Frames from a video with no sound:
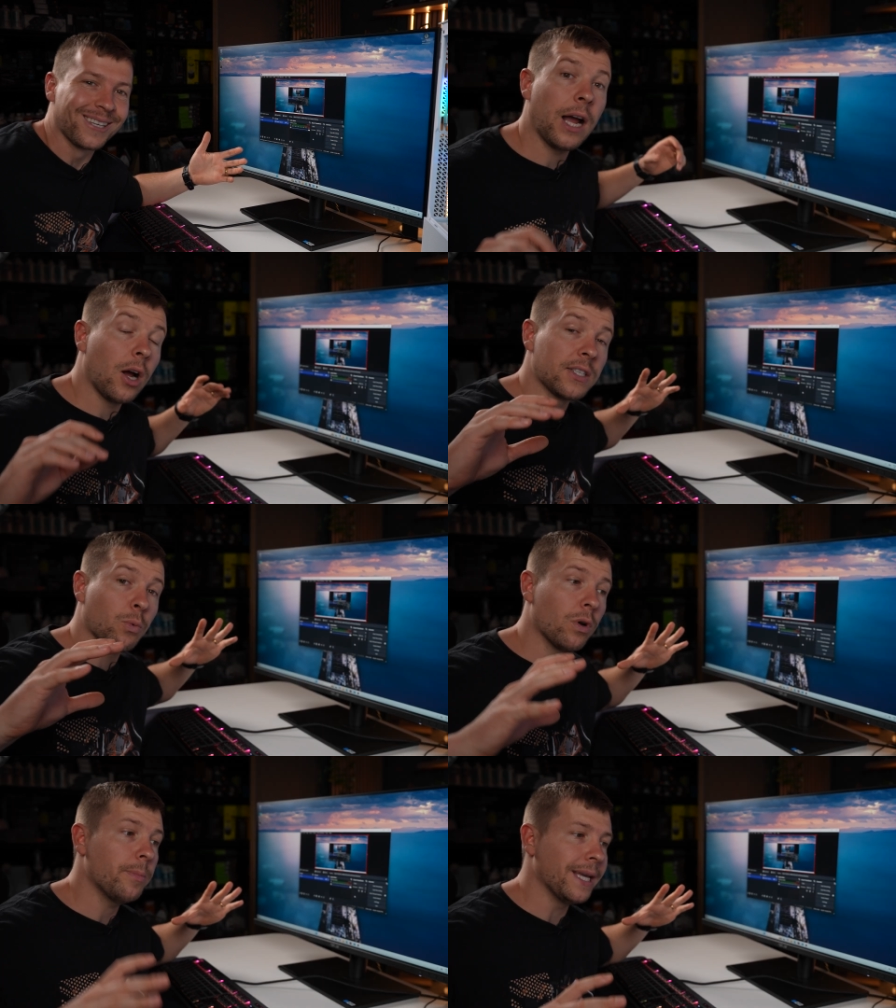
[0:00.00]
Now guys, I
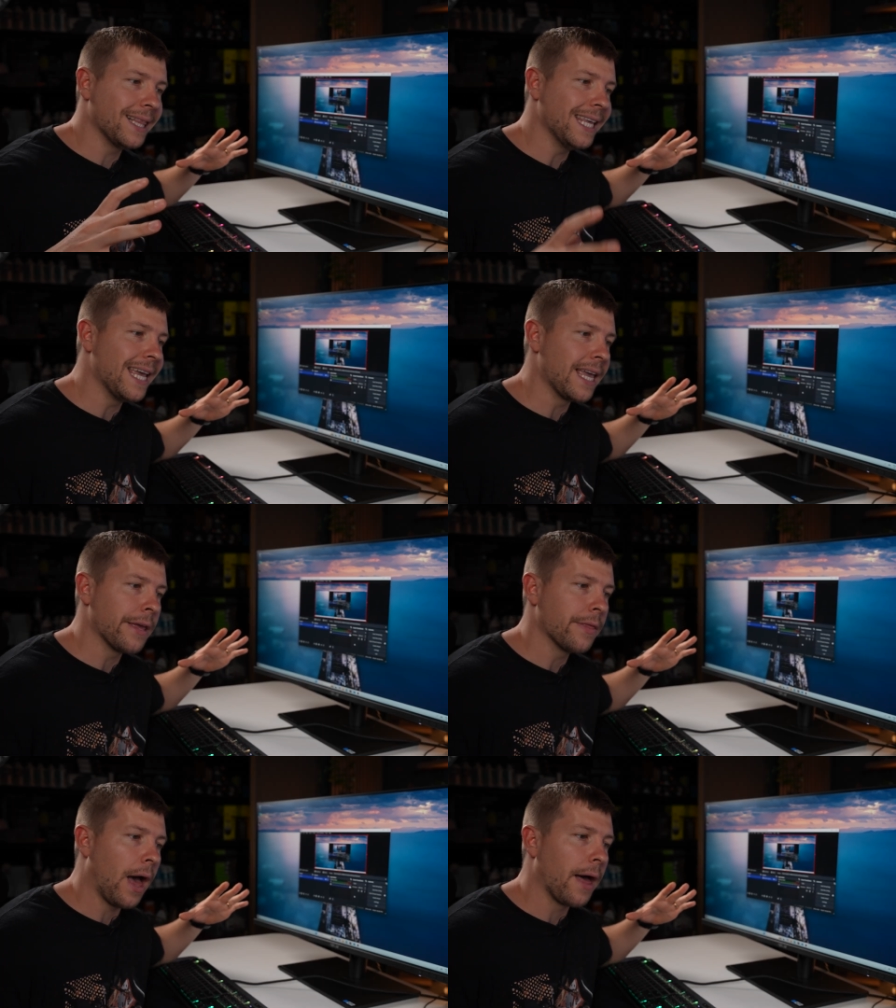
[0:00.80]
want to be clear,
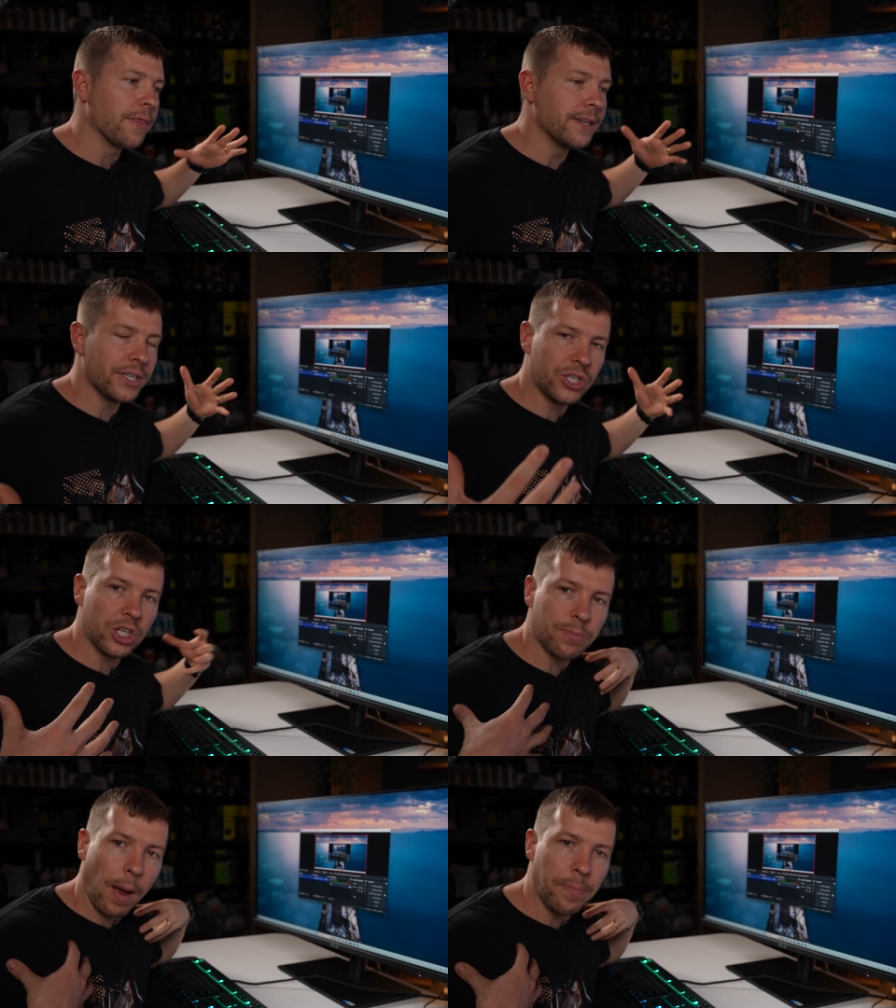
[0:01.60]
uh, this is
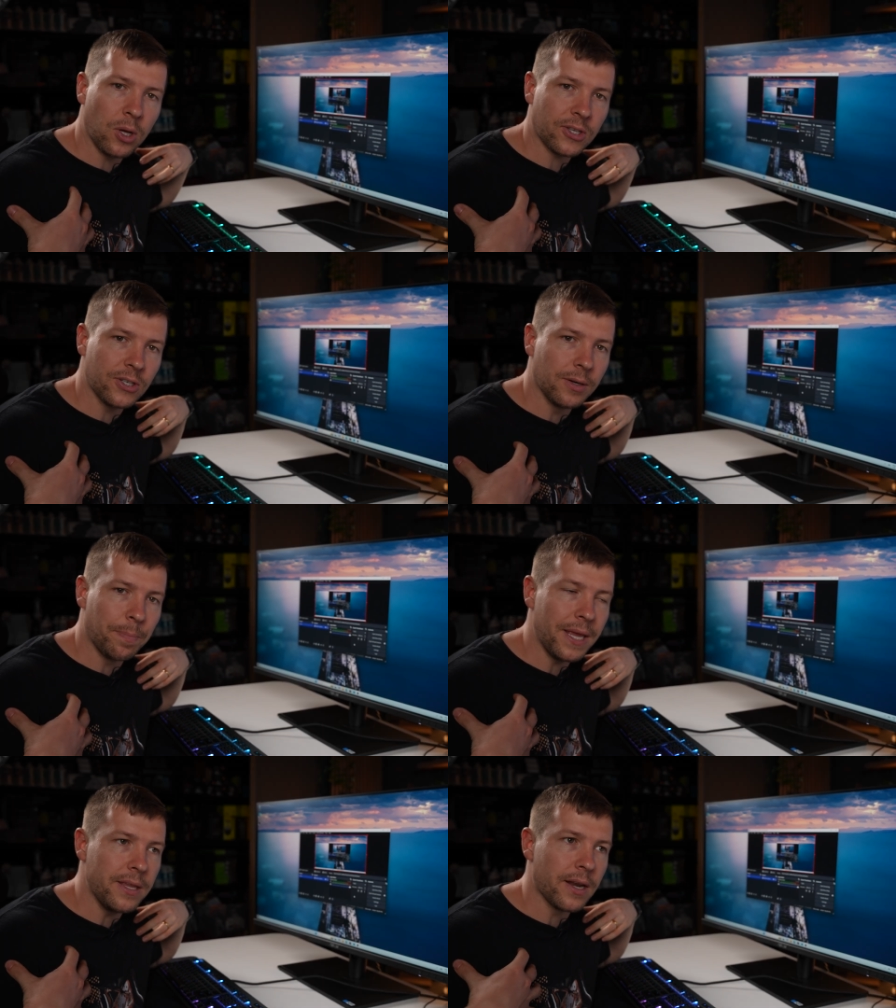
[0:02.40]
just my personal
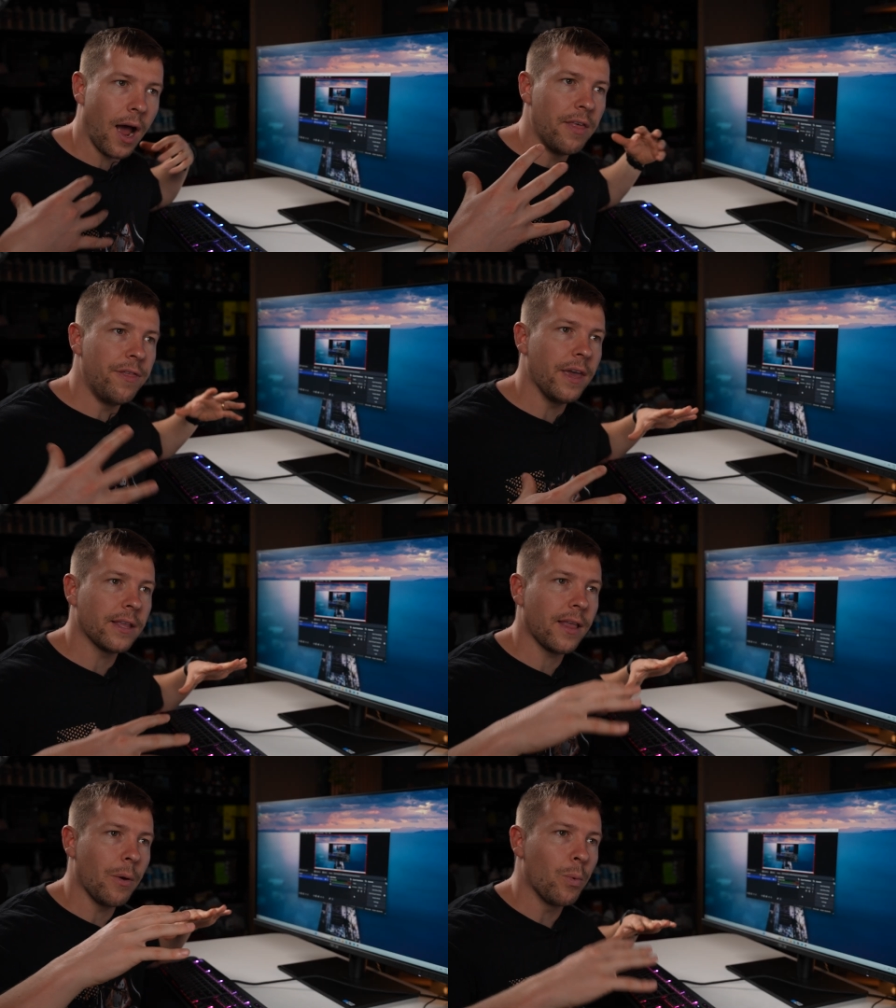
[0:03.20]
opinion. I
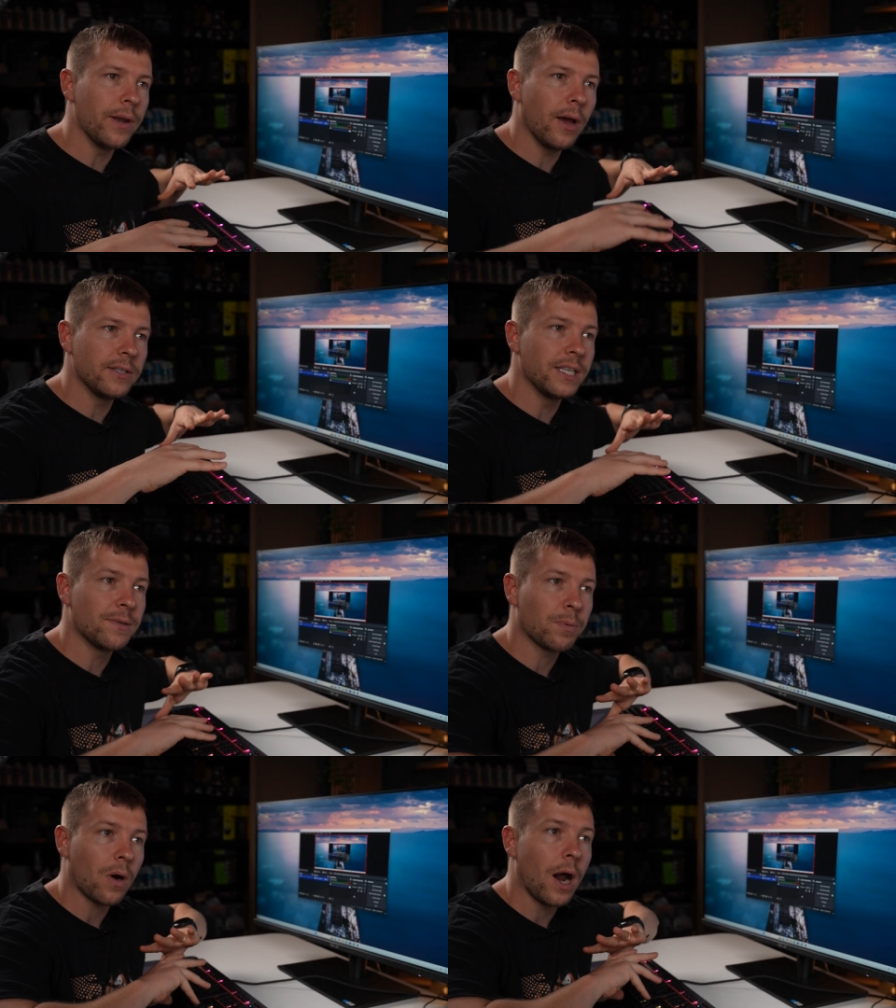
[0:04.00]
think that Windows is
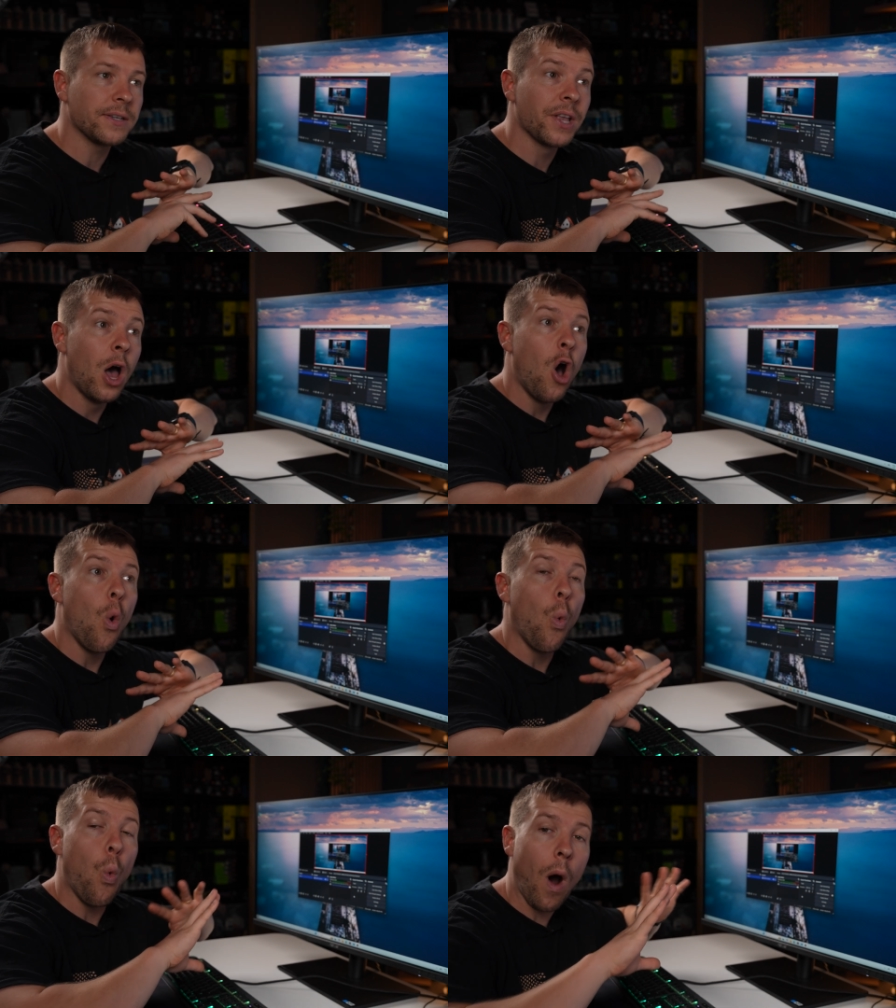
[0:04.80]
priced
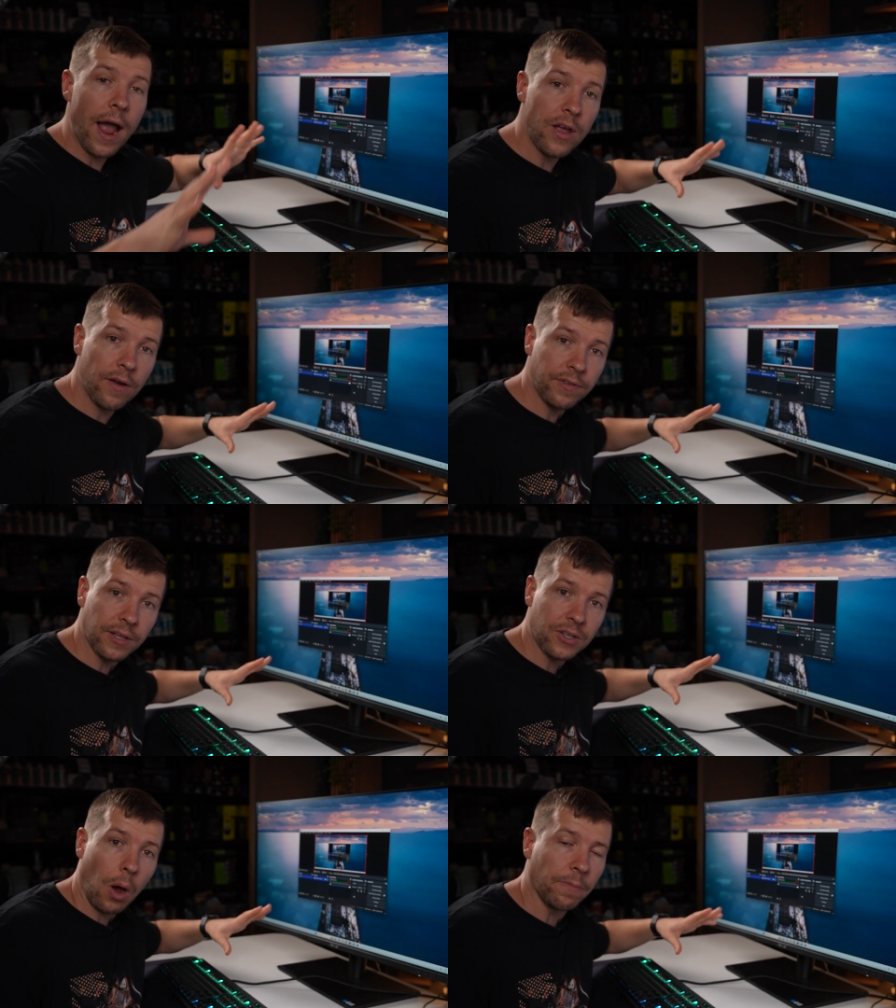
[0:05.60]
way over
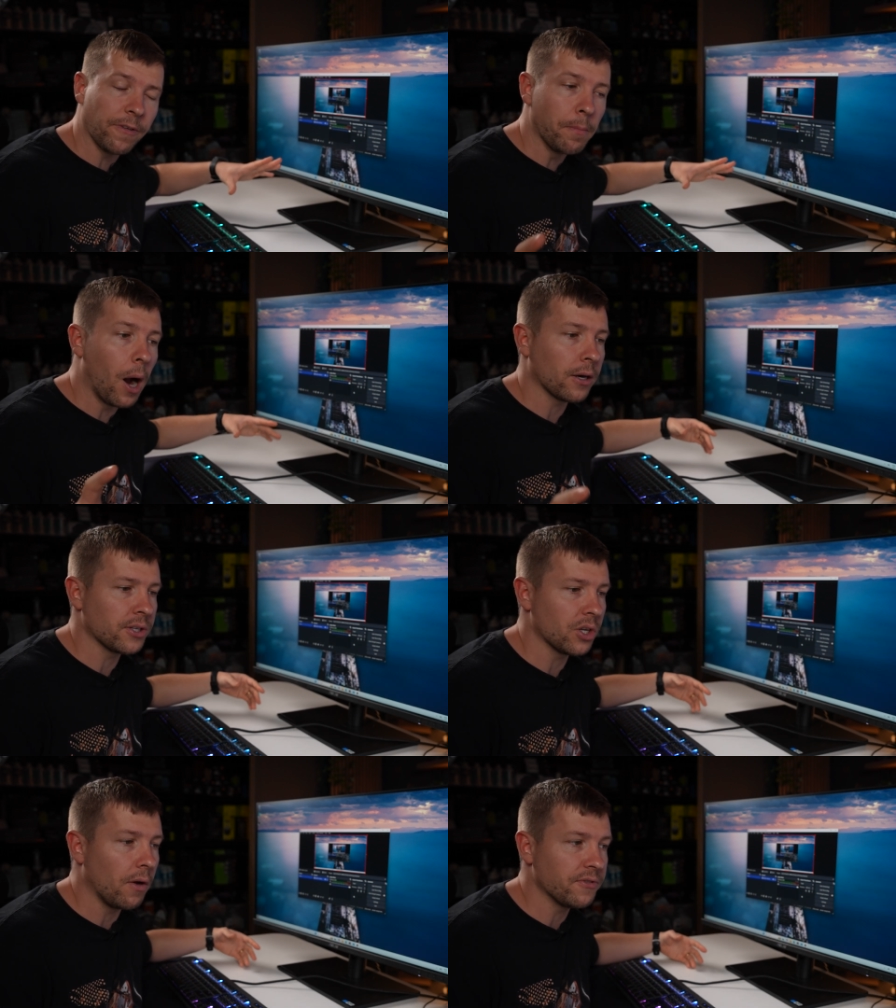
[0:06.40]
the top from
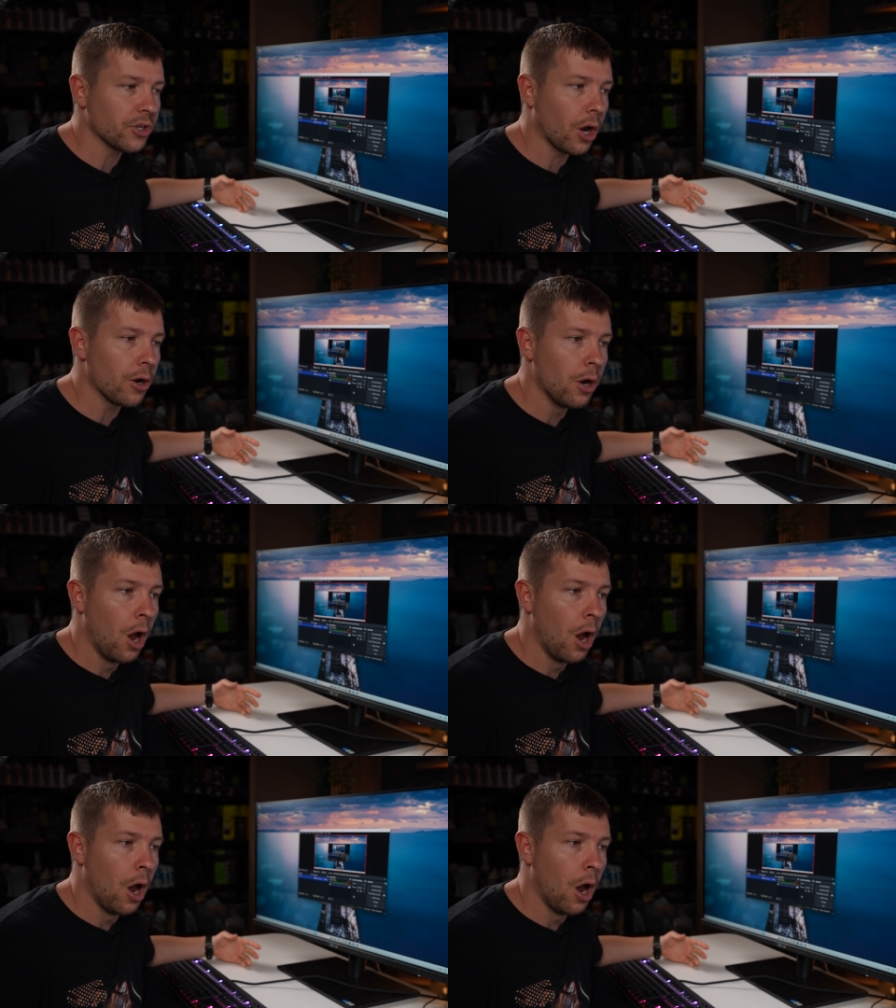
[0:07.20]
Microsoft. So